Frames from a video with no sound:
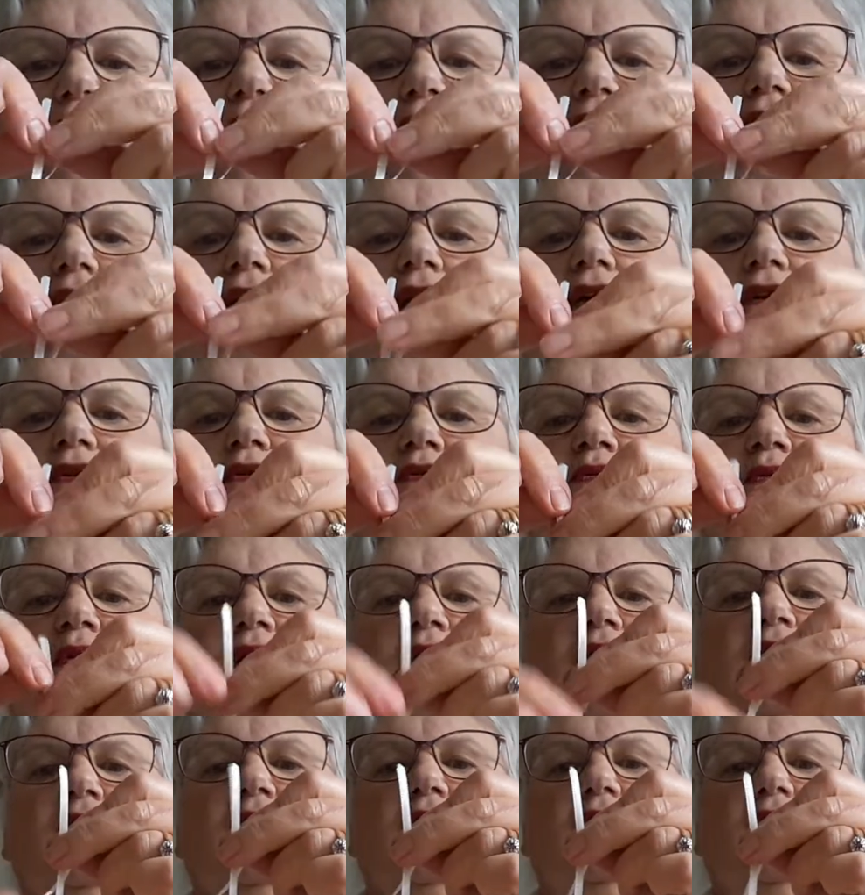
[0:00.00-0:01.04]
So
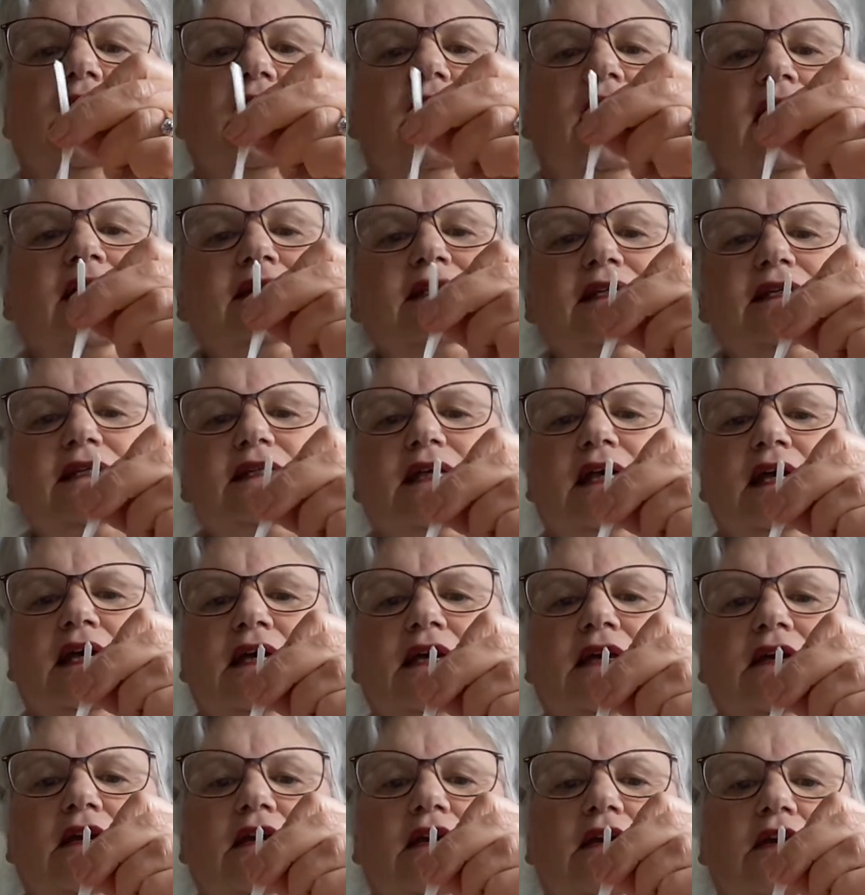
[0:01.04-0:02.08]
as I
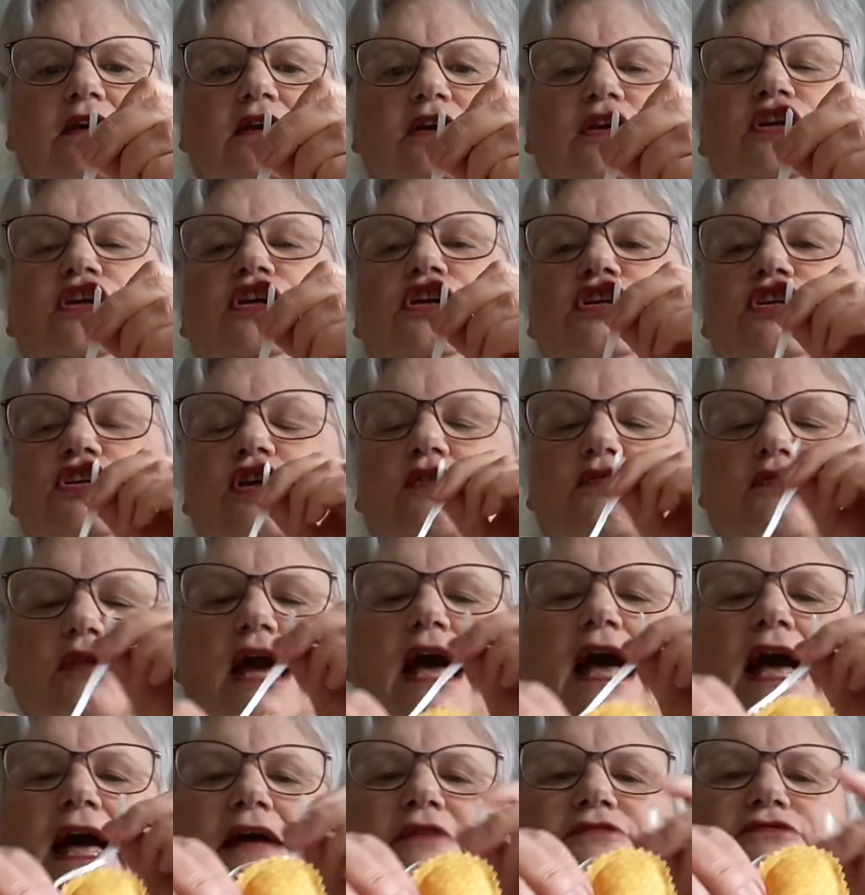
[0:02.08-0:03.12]
say, you don't
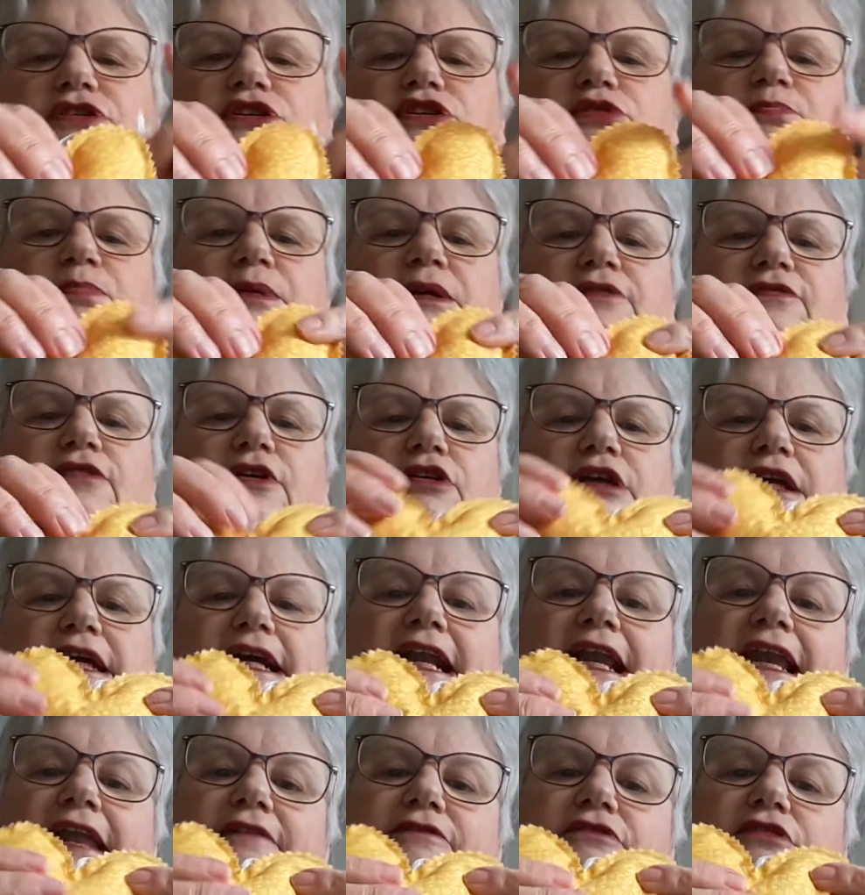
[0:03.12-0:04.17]
have to be very
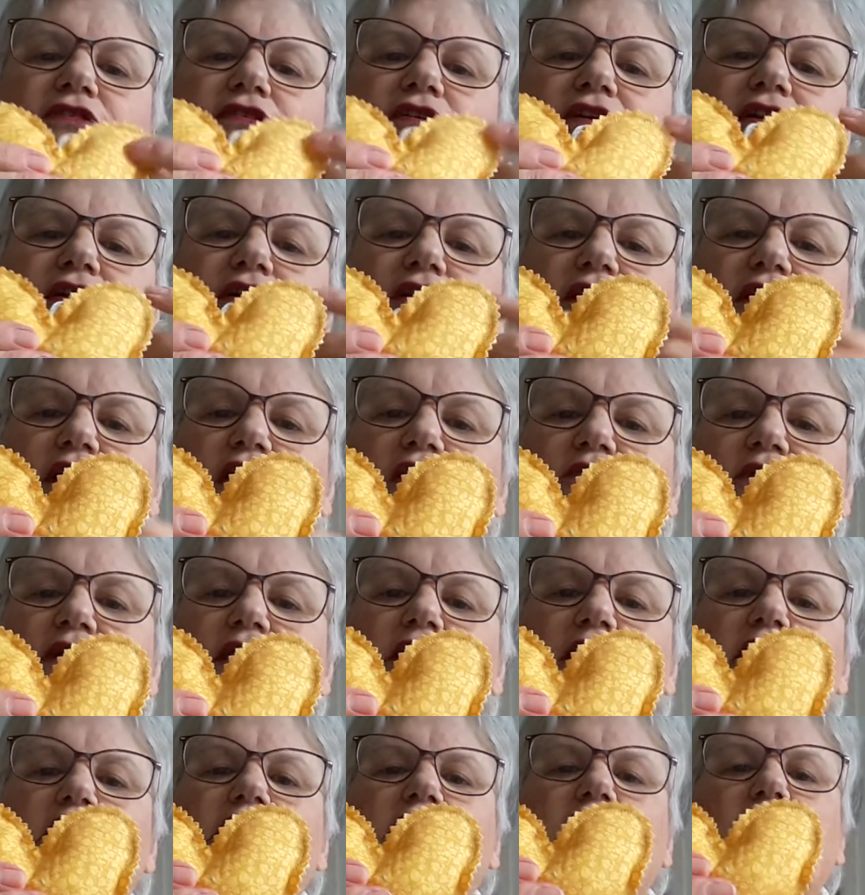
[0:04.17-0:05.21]
clever at
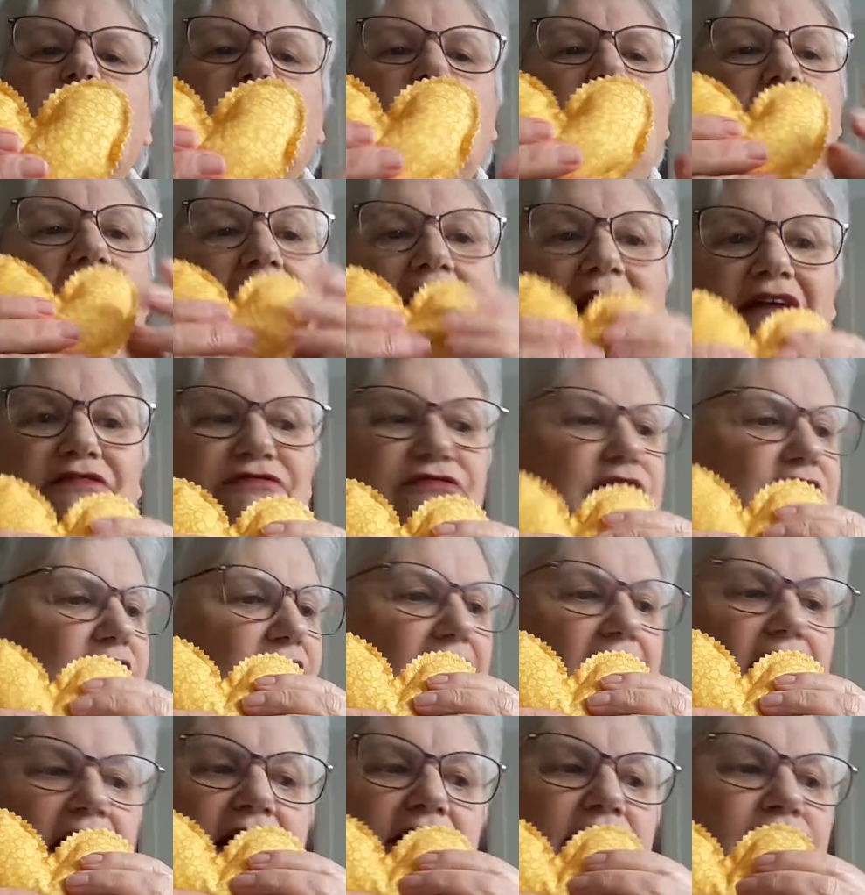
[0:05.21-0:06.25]
sewing, you don't have to
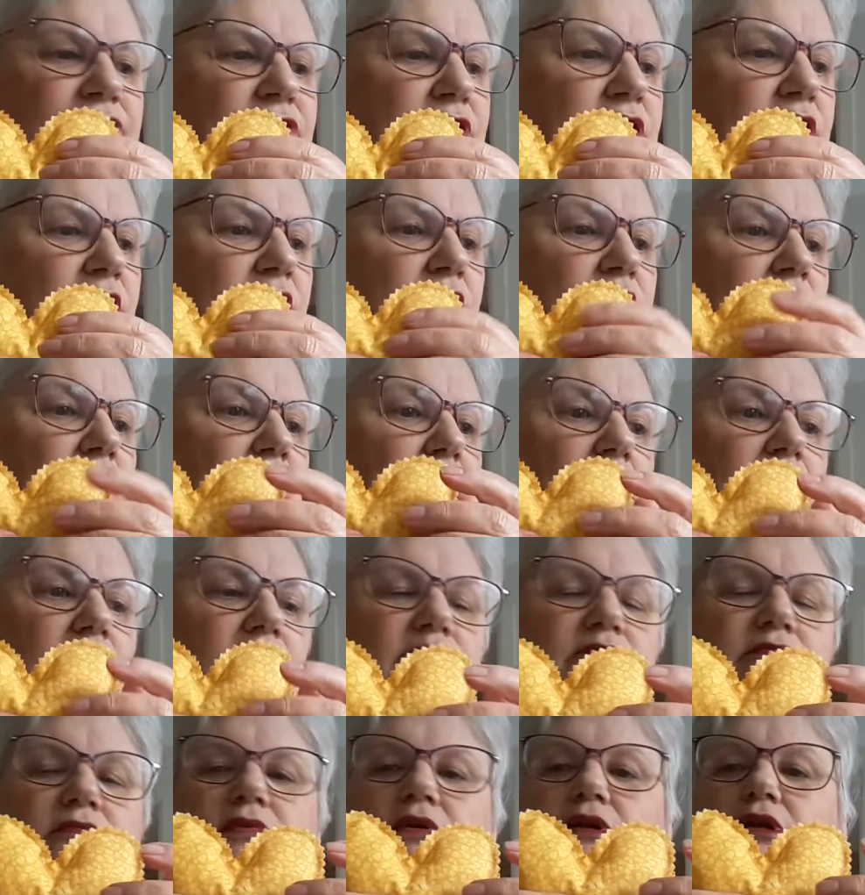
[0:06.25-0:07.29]
have
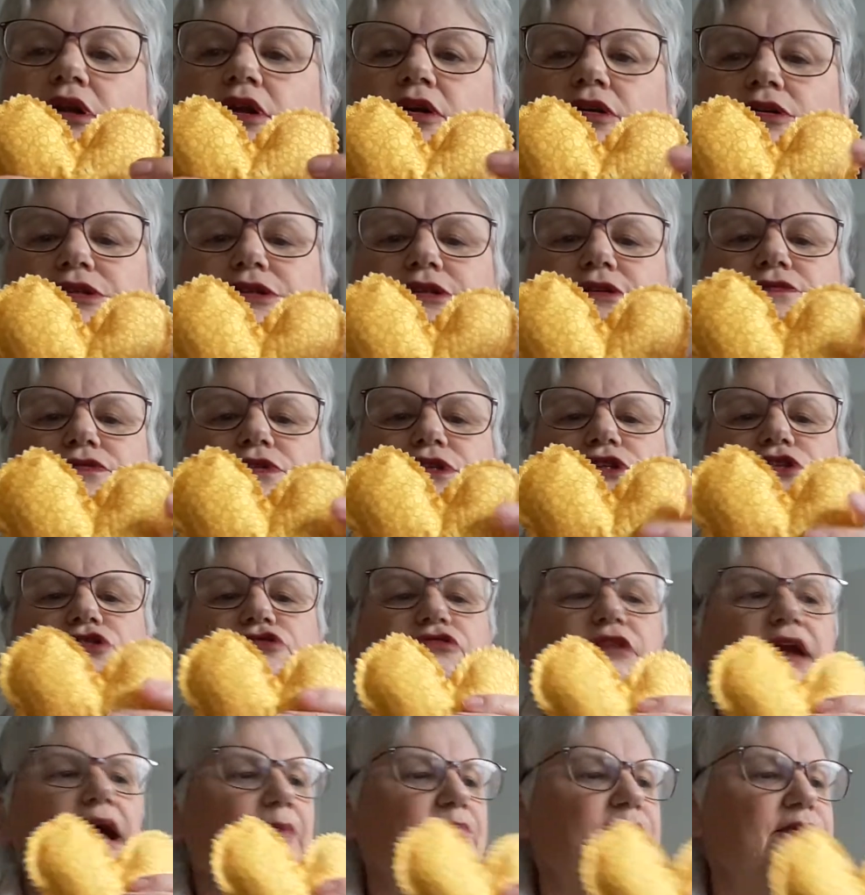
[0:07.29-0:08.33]
lots of
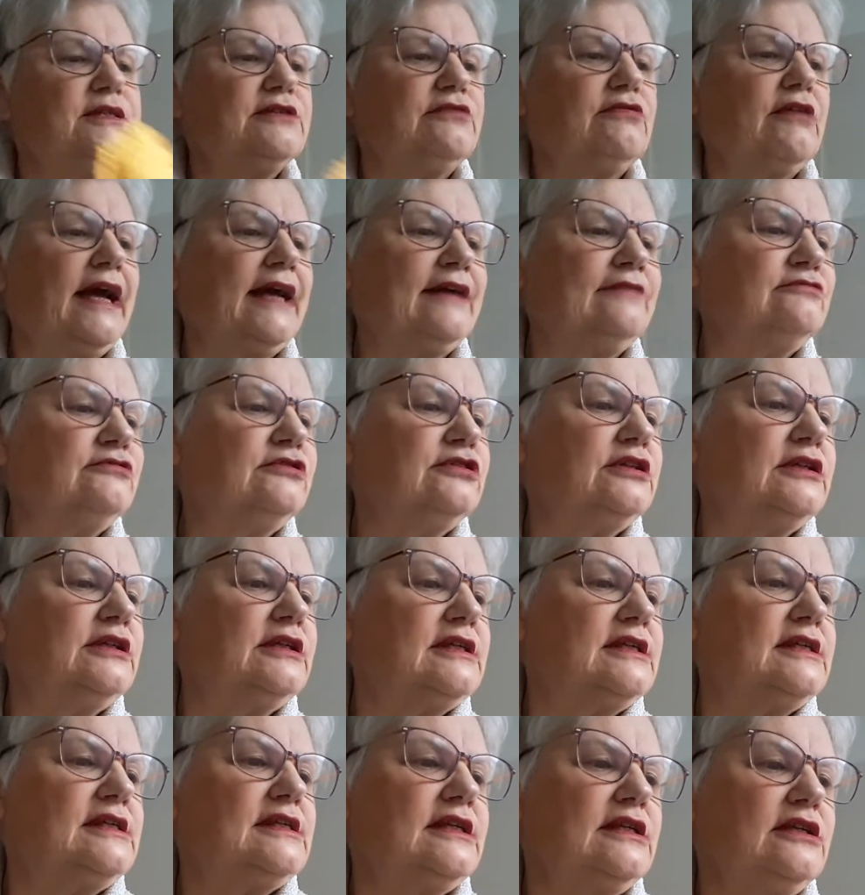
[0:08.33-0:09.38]
scraps around,
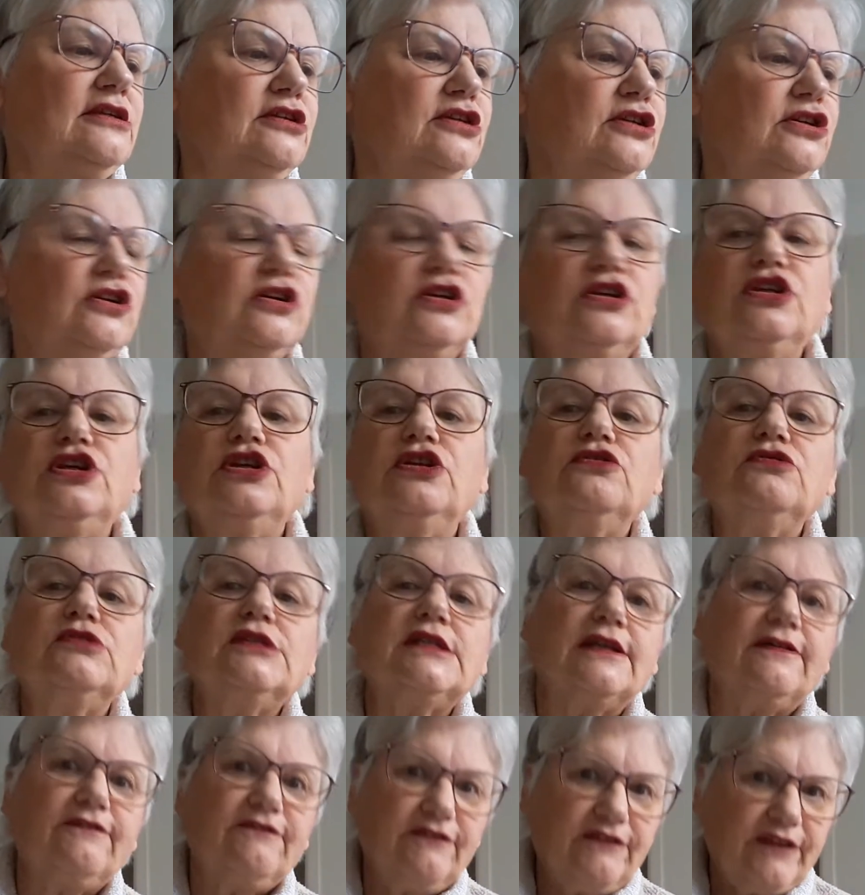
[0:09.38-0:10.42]
as you can use
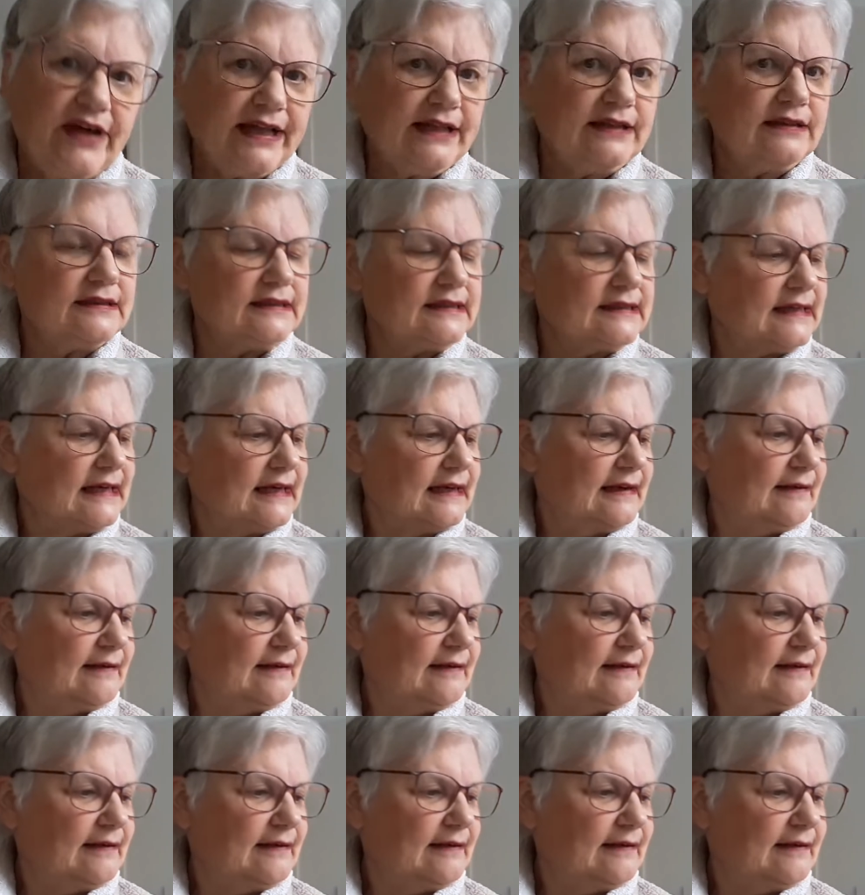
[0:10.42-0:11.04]
the felt,